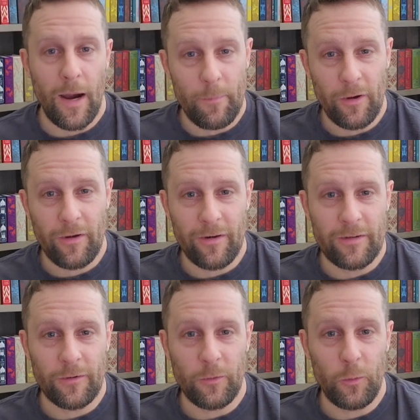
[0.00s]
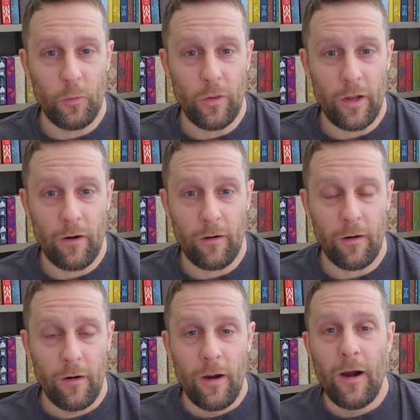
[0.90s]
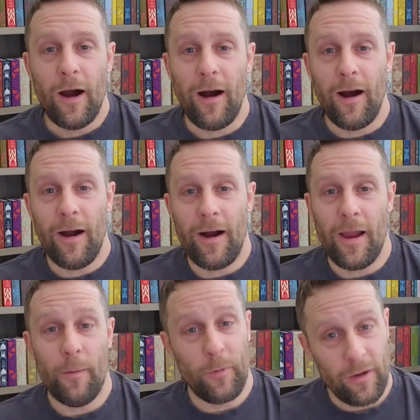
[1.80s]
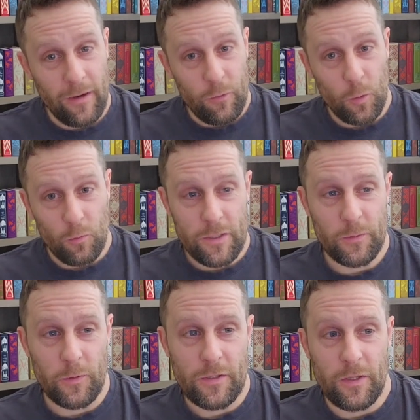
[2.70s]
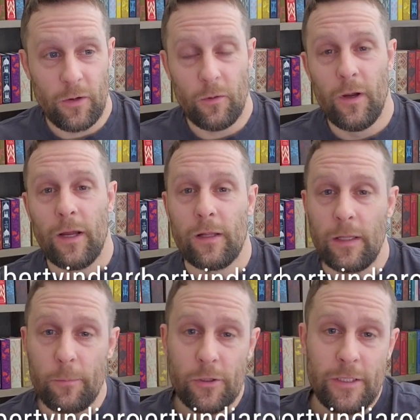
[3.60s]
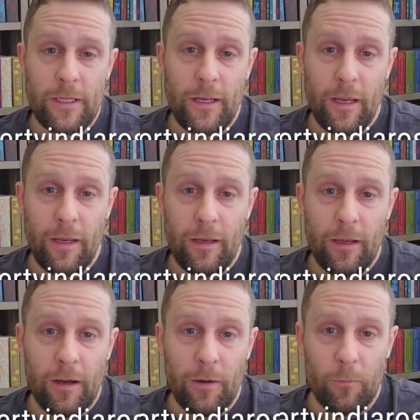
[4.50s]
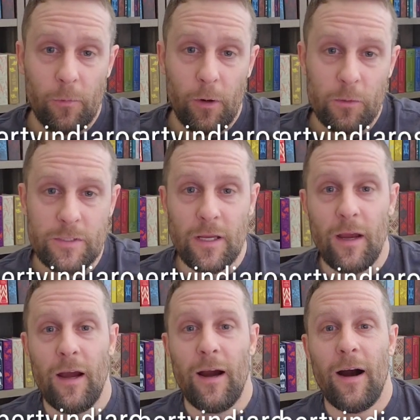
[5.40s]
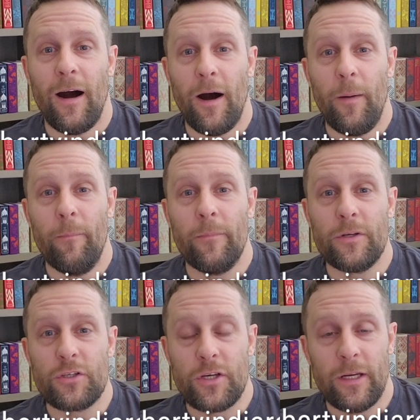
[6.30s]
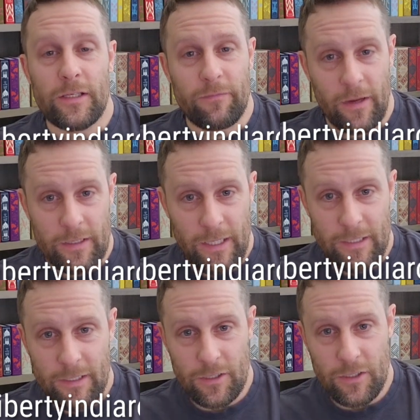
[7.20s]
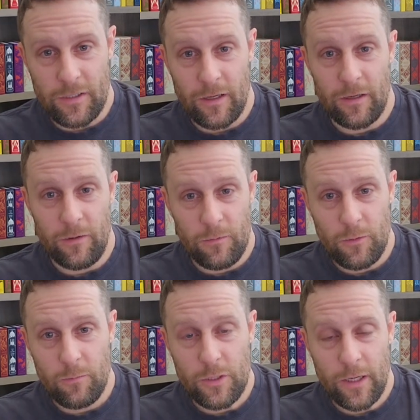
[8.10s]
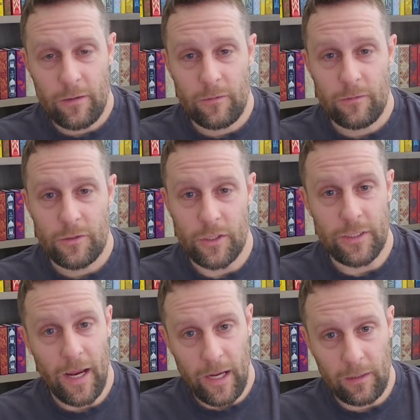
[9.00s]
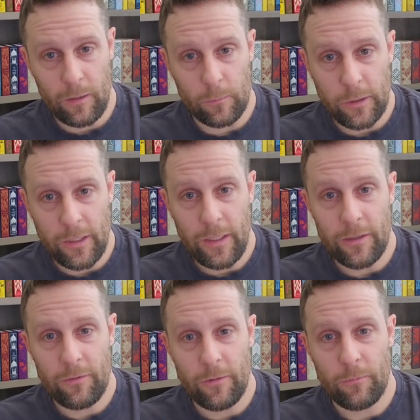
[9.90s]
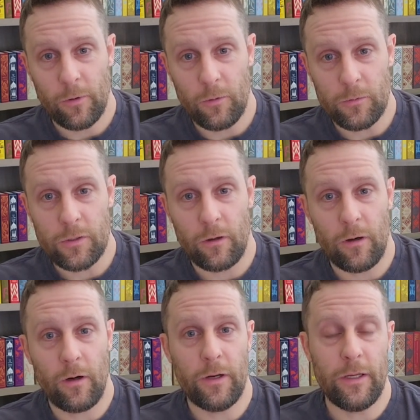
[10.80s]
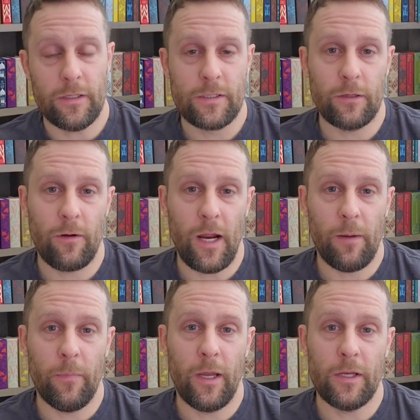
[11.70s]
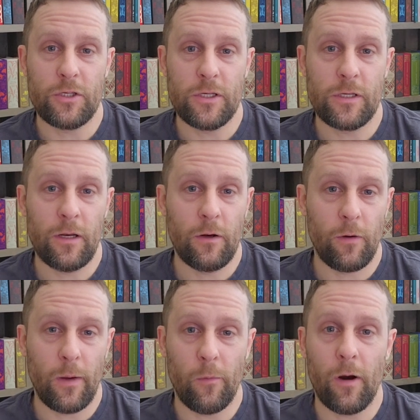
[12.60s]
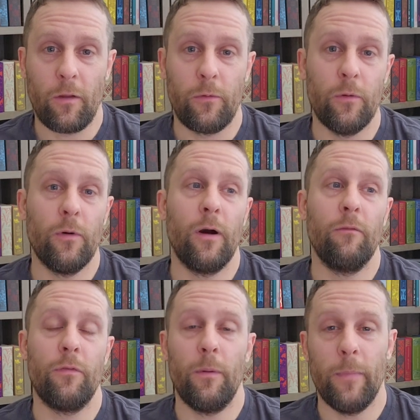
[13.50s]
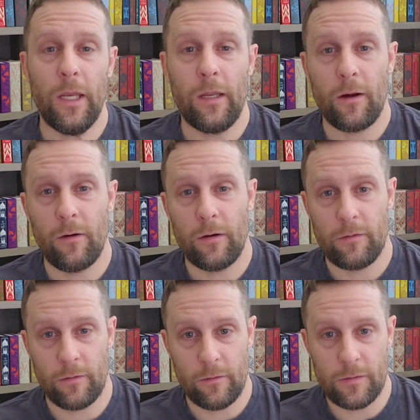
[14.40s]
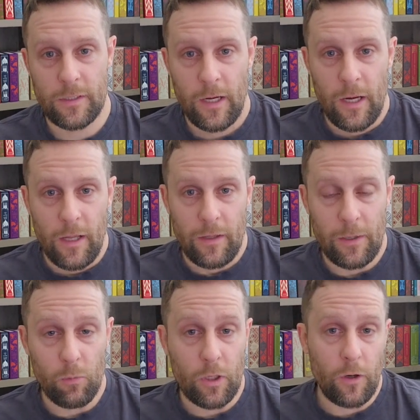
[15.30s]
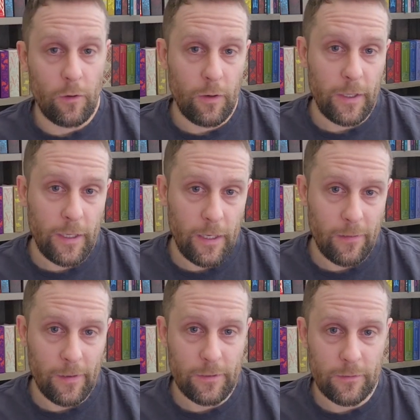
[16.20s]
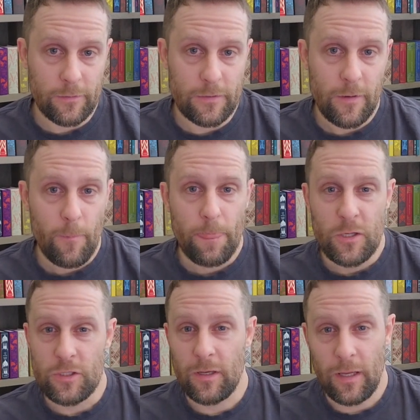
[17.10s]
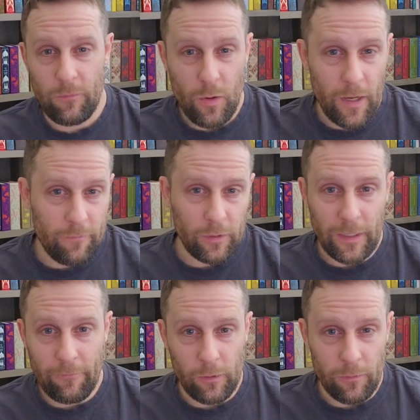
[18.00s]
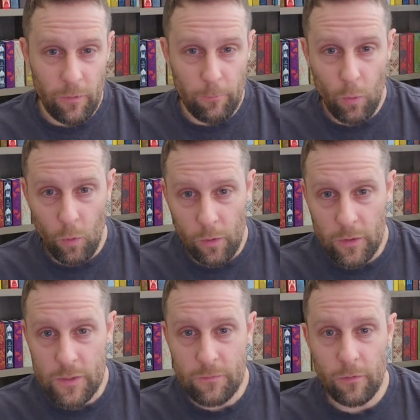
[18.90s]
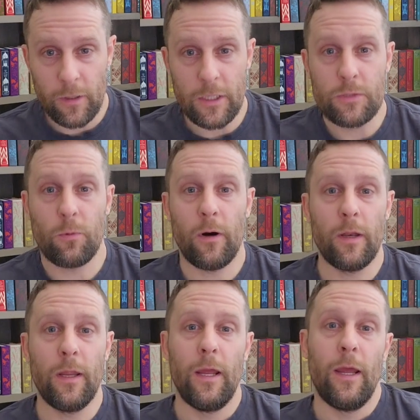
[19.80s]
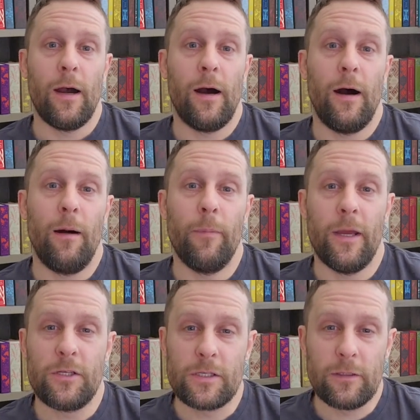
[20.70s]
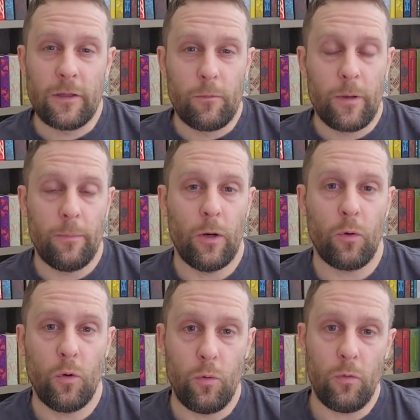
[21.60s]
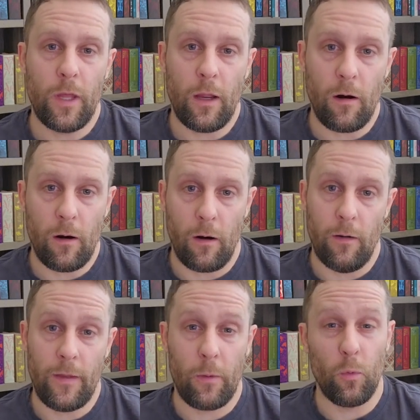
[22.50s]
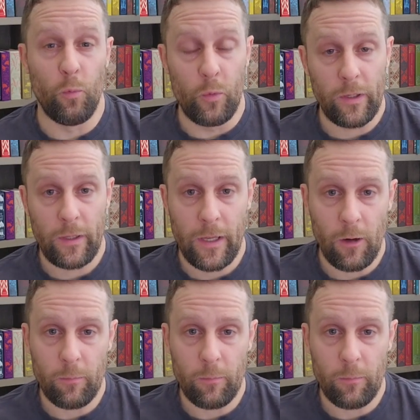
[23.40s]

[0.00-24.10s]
I'm not going to tell you who they are. I am going to give you a resource, though. Liberty India Rose. She is fantastic. She's got a YouTube channel. She's at Liberty India Rose on Instagram, and she's got a great walkthrough of the main characters, the recurring characters. She's going to give you kind of a level of importance for each one, and just a little bit about who they are, and that will really